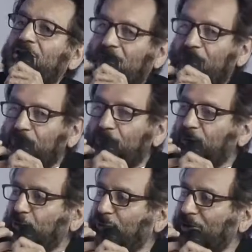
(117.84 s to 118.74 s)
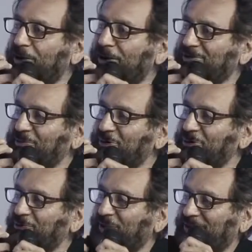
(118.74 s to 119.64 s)
How do you beautifully light somebody's
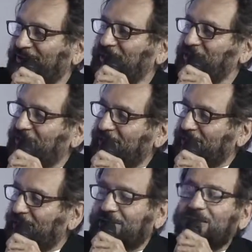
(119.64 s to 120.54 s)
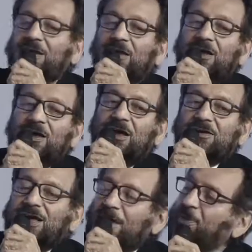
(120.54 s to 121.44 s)
face? How do you light that? And
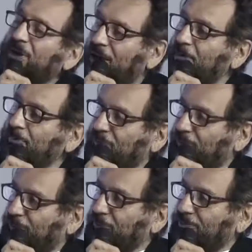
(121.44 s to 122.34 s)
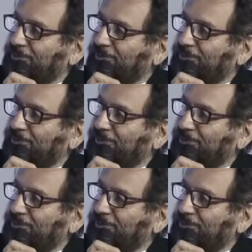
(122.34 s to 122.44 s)
that became film,